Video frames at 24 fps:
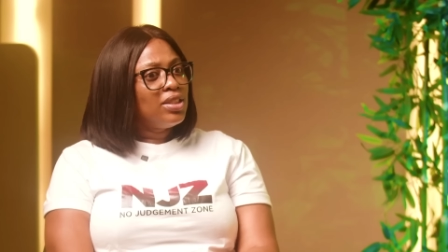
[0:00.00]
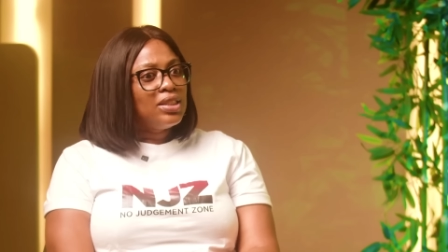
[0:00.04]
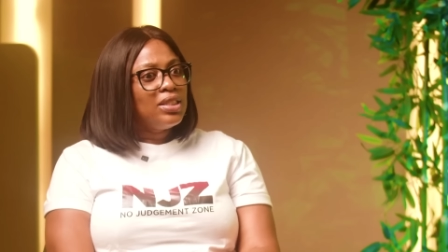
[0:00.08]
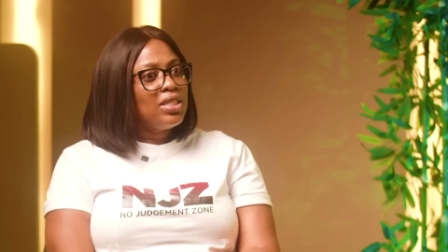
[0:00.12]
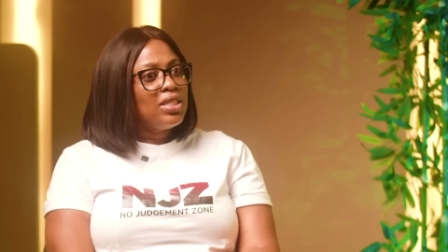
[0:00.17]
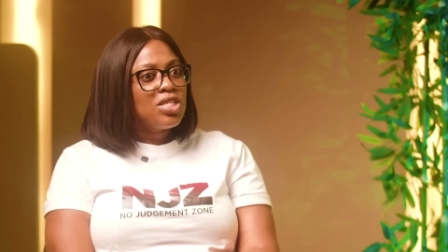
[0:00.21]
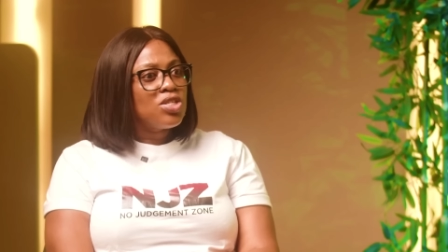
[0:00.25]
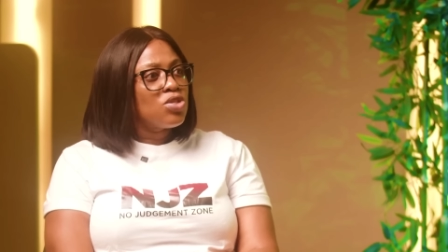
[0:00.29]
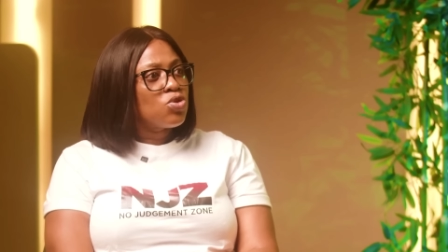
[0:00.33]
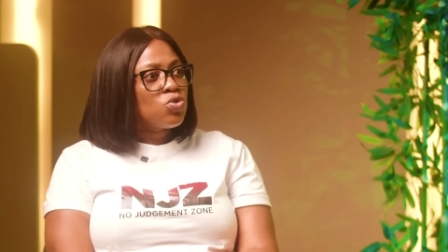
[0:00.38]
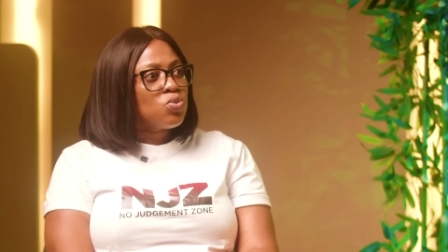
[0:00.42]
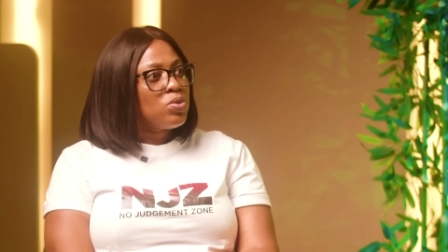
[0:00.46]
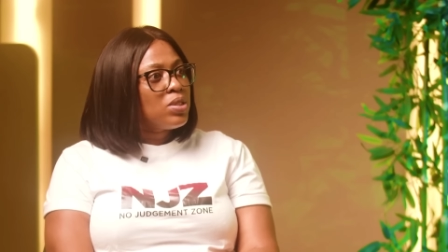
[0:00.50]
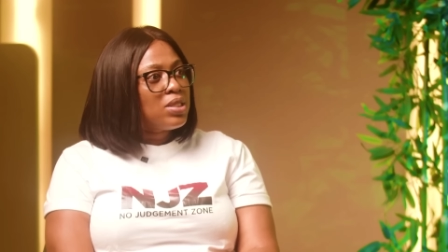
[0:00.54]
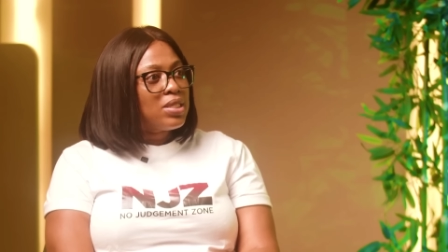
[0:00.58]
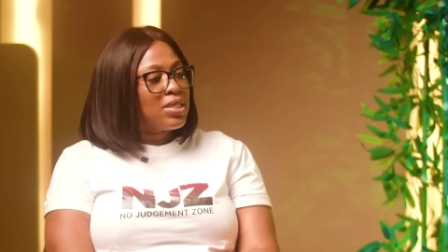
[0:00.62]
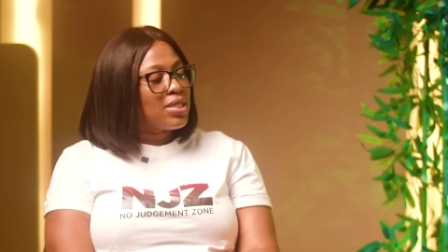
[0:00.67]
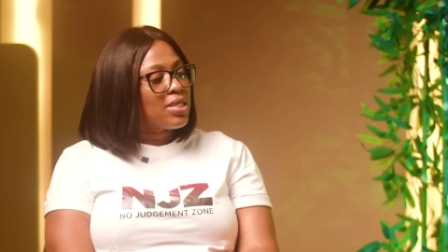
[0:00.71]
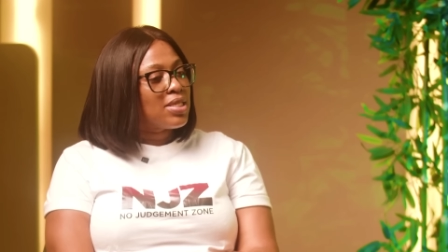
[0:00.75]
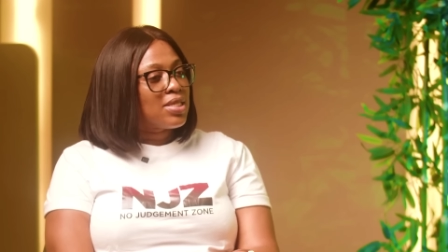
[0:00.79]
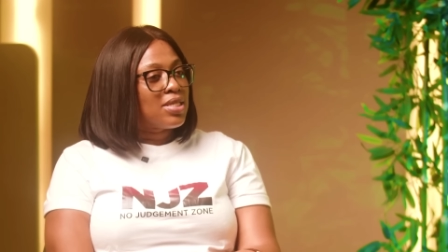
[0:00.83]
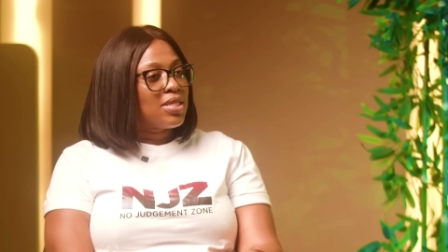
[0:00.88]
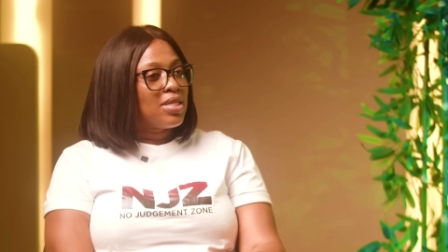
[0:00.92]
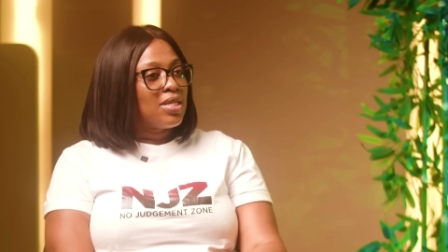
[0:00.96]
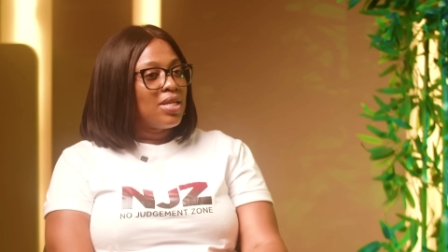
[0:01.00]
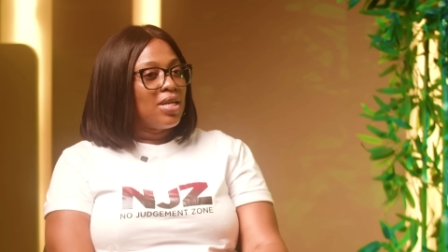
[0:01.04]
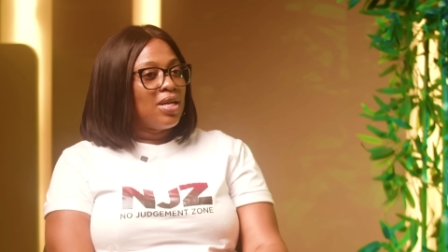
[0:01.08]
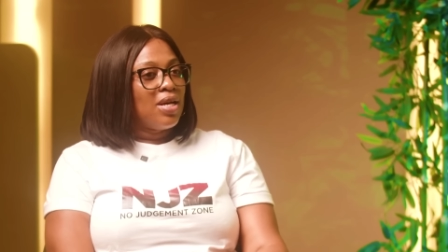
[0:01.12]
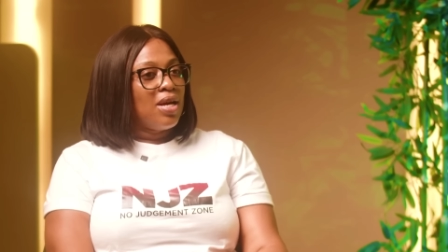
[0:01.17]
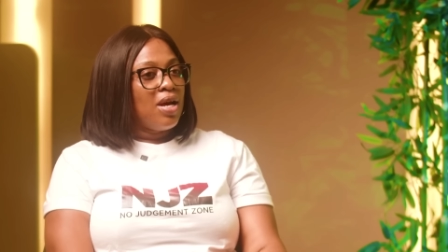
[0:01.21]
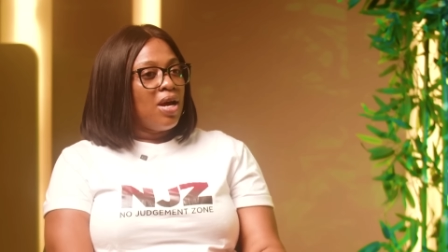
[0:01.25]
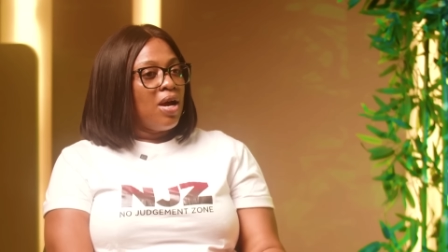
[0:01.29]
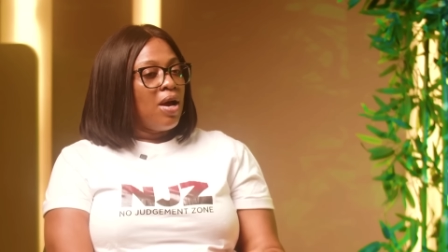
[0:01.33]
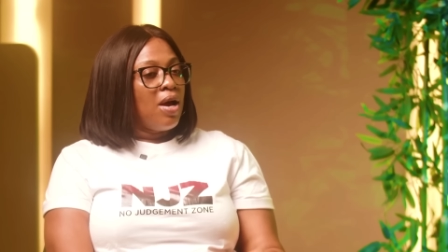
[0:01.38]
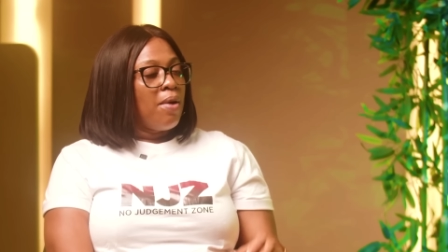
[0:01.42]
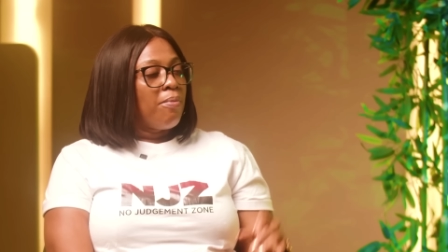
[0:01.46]
is sweet.
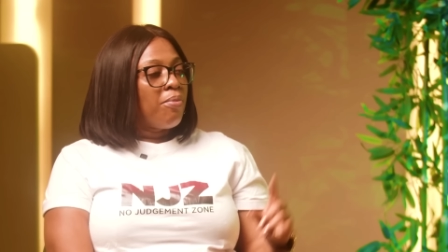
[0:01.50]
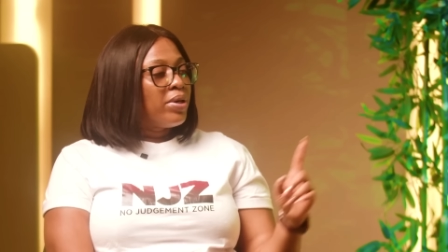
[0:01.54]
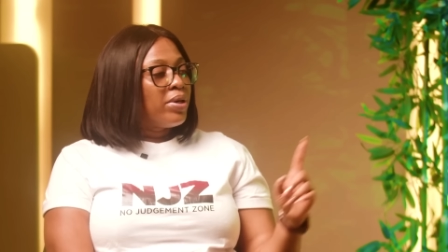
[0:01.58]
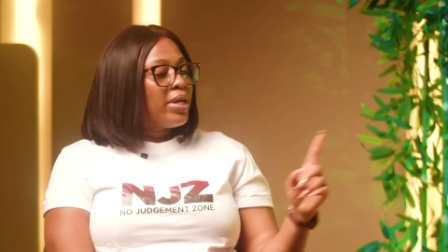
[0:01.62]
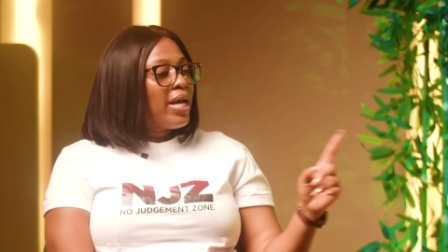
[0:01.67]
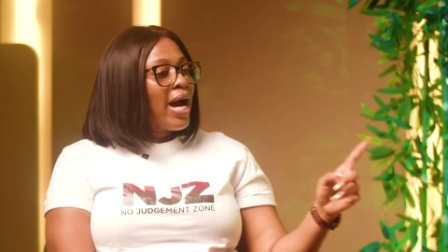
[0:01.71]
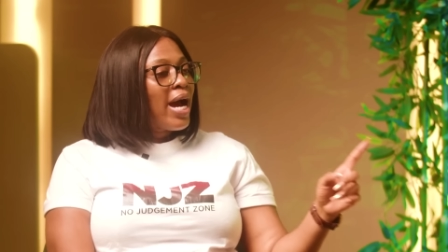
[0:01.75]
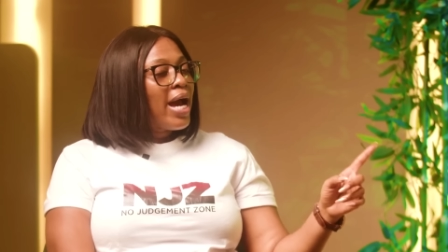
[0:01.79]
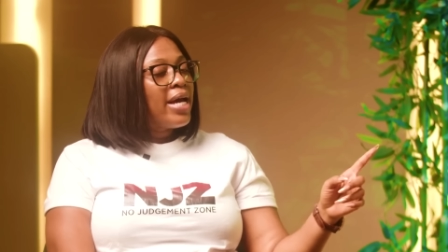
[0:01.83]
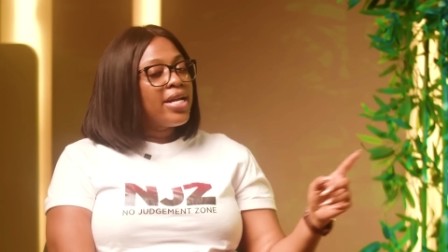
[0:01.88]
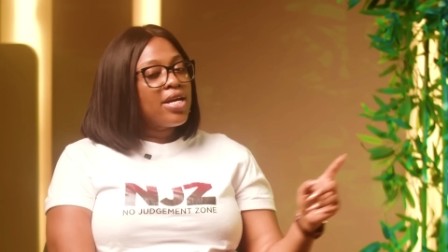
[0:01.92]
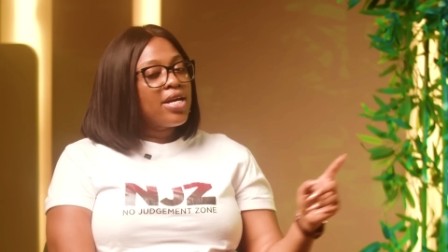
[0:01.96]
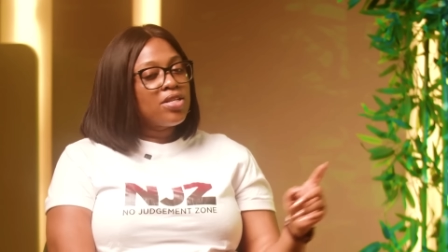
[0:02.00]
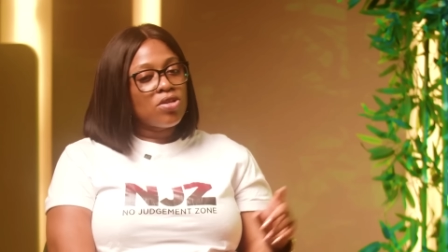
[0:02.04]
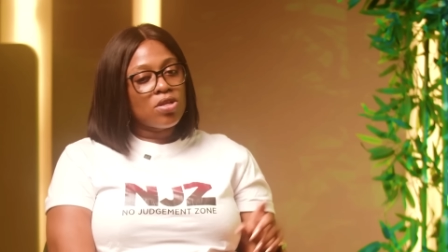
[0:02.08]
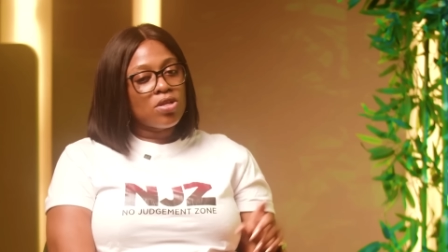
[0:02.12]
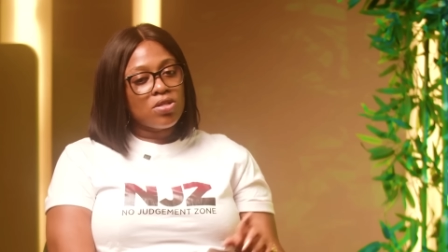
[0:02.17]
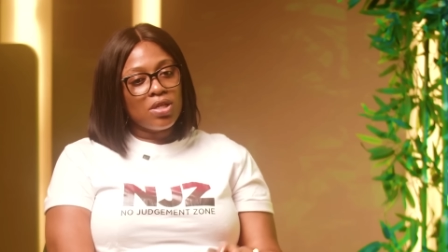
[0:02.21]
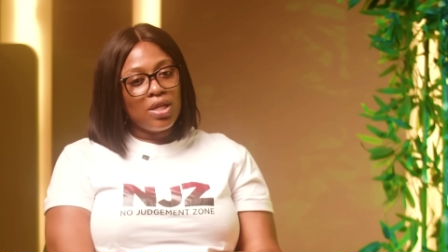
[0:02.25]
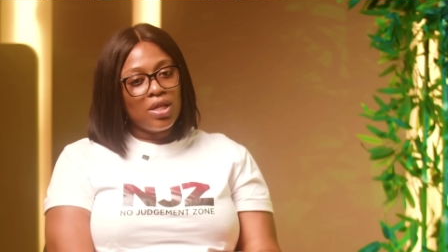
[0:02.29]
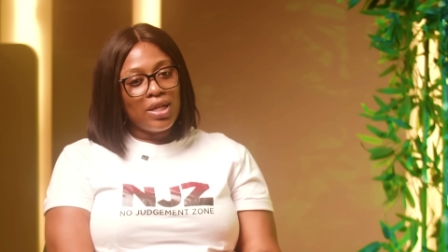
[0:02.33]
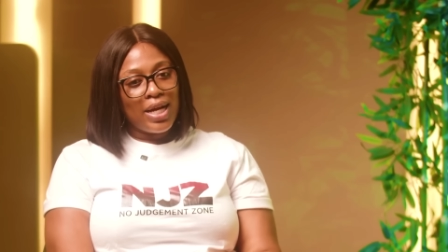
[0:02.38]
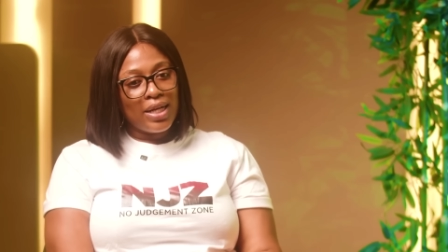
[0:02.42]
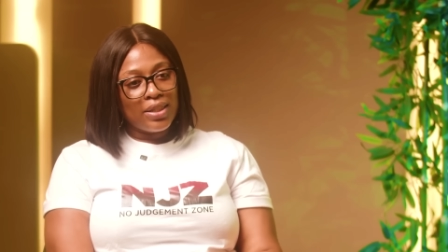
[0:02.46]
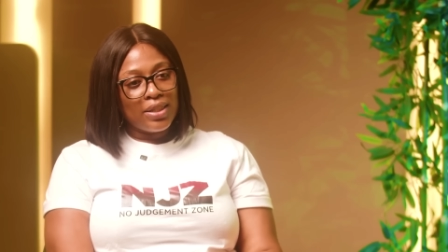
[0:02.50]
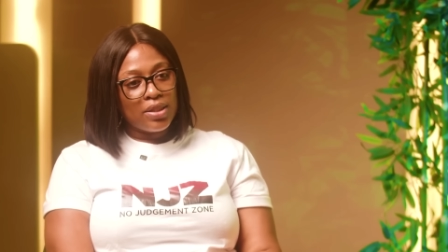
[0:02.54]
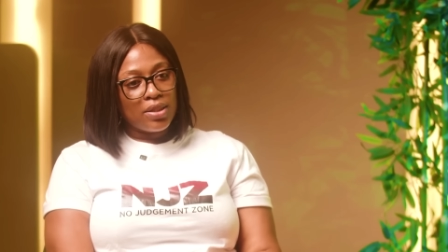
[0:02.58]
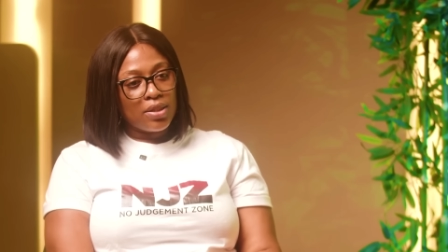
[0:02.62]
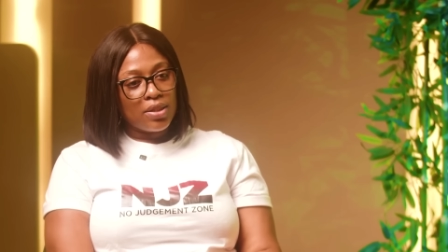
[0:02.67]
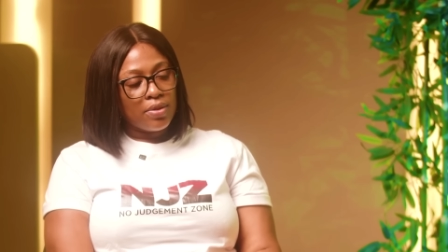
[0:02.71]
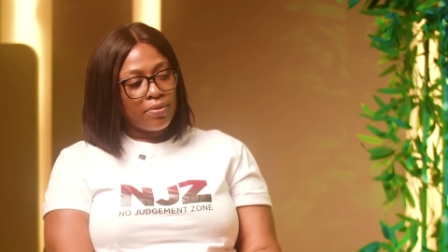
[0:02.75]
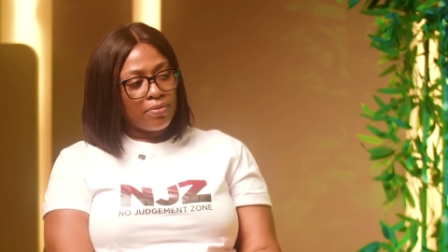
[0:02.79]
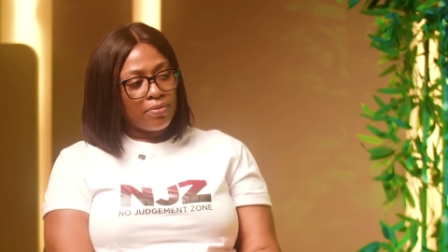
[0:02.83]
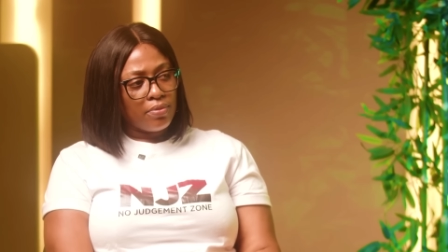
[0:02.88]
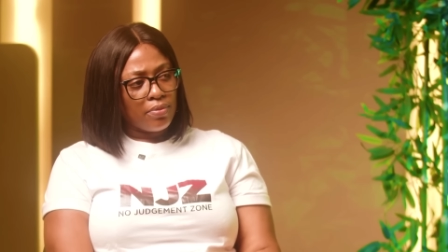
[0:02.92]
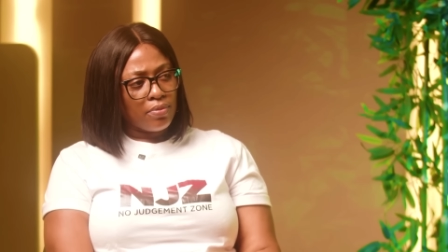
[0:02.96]
But the highness doesn't
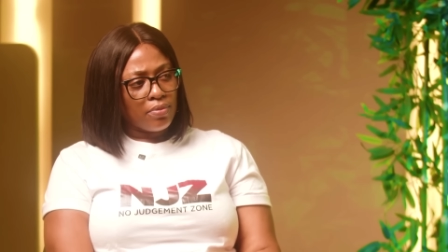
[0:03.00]
last.